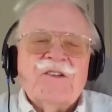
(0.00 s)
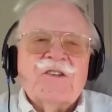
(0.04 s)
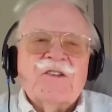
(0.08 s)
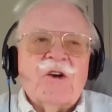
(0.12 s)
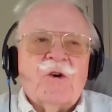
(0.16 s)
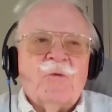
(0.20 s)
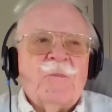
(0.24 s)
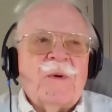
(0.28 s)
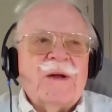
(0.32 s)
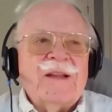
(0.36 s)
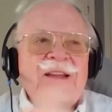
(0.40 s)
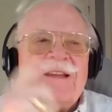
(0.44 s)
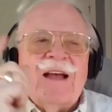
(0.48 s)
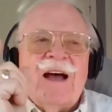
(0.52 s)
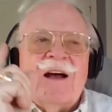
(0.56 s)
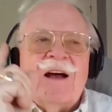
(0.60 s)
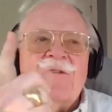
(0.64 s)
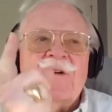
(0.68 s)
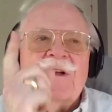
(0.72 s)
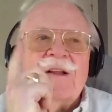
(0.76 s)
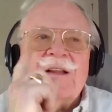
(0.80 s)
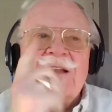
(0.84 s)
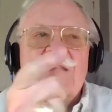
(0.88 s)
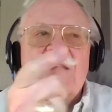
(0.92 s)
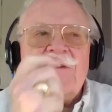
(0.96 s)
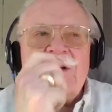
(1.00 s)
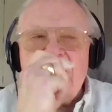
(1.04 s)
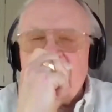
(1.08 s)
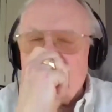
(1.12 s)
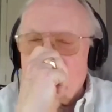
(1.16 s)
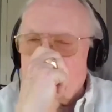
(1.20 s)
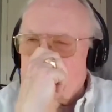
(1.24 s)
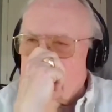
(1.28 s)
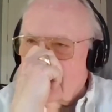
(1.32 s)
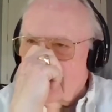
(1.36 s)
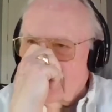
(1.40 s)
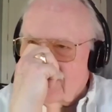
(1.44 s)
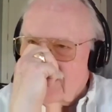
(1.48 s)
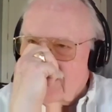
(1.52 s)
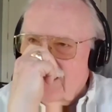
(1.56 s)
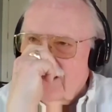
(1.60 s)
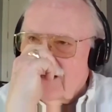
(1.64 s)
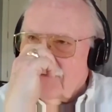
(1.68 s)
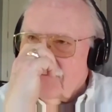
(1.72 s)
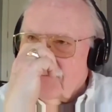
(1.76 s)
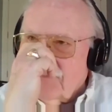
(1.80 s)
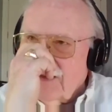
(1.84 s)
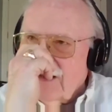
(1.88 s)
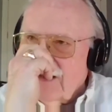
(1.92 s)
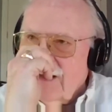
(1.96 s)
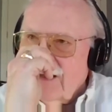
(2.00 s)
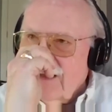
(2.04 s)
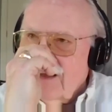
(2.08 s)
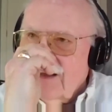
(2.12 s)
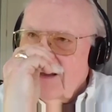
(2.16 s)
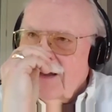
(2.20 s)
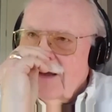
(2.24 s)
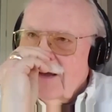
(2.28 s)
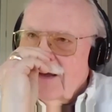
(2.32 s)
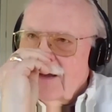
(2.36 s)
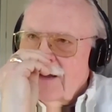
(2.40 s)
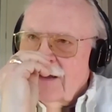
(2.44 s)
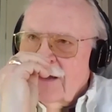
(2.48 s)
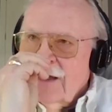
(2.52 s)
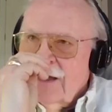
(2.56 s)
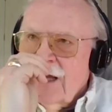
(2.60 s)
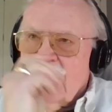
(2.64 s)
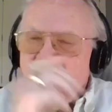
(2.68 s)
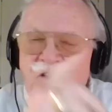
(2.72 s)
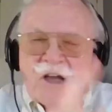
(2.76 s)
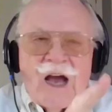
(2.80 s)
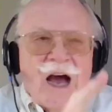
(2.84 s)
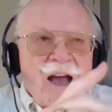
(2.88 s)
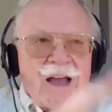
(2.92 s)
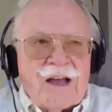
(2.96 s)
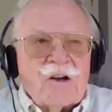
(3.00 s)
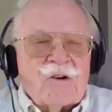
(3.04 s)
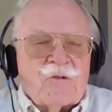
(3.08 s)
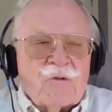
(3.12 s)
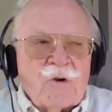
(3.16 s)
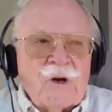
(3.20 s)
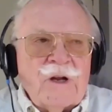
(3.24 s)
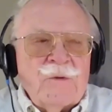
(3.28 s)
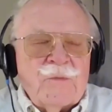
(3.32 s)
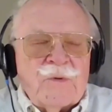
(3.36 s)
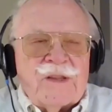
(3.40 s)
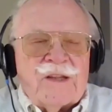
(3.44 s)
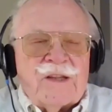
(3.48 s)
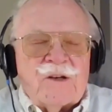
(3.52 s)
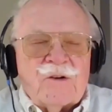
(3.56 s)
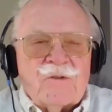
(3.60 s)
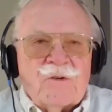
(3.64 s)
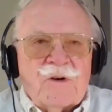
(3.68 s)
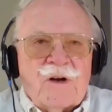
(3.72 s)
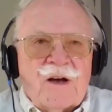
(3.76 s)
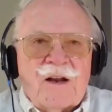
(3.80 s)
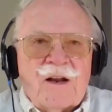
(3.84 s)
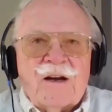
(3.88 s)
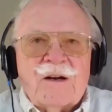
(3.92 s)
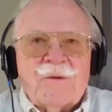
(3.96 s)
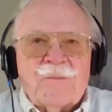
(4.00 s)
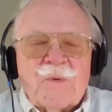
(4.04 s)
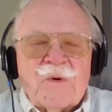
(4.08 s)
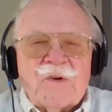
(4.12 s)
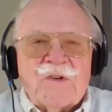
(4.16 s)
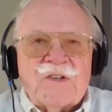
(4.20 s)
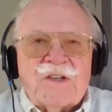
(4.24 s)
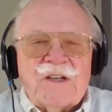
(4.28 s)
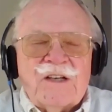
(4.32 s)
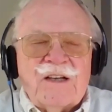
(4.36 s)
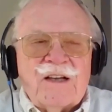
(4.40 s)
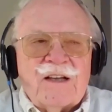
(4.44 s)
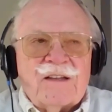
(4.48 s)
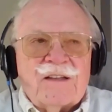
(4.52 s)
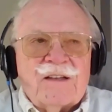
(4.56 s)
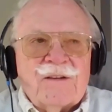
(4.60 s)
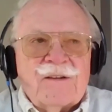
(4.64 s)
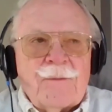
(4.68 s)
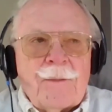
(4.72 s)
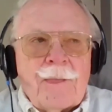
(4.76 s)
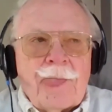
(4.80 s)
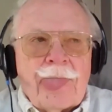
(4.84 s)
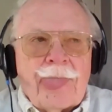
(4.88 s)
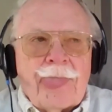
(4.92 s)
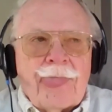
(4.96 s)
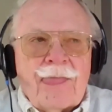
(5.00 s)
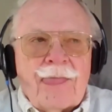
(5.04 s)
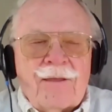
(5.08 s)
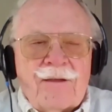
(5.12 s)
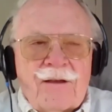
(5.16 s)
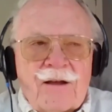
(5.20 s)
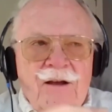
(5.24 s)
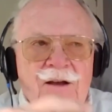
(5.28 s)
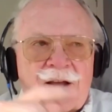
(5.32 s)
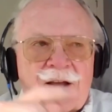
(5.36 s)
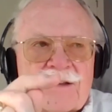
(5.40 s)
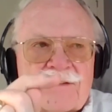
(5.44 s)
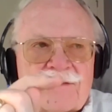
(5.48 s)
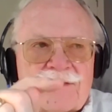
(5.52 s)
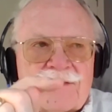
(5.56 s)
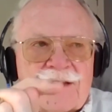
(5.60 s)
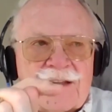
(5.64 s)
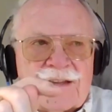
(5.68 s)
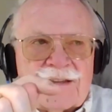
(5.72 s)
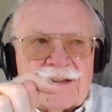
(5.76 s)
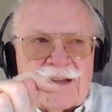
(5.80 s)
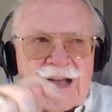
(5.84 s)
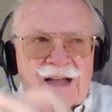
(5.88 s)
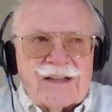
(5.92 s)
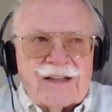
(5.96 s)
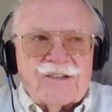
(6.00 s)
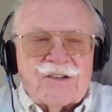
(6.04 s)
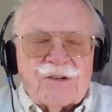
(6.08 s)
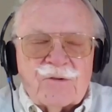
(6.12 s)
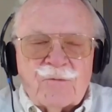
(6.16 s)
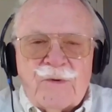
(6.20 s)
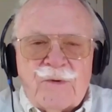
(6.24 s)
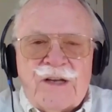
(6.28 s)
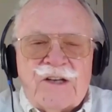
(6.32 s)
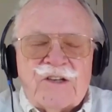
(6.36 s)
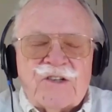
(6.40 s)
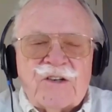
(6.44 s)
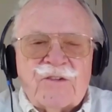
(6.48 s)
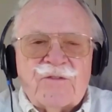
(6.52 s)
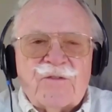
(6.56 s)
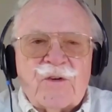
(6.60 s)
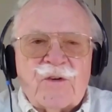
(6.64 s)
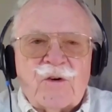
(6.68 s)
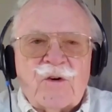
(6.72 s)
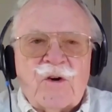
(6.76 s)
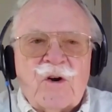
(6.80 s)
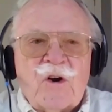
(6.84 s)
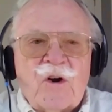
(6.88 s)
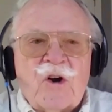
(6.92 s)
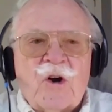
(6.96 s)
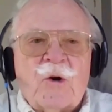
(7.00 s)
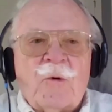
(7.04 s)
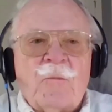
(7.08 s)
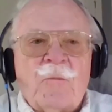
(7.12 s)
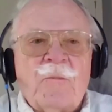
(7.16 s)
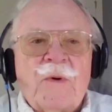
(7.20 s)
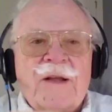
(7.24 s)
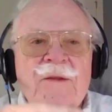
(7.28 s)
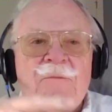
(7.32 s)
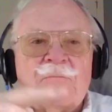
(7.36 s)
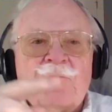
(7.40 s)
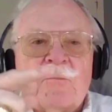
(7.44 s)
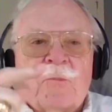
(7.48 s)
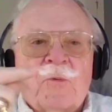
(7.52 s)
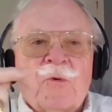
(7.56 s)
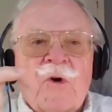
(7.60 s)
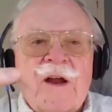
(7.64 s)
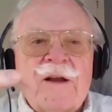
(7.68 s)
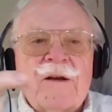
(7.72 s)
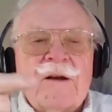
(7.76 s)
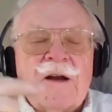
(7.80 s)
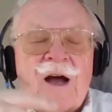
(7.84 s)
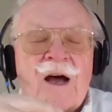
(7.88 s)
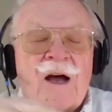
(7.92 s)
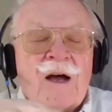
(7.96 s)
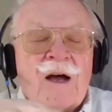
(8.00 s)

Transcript: so, but now here's the thing. I agree with you 100%. That's the reason for her, but Bret.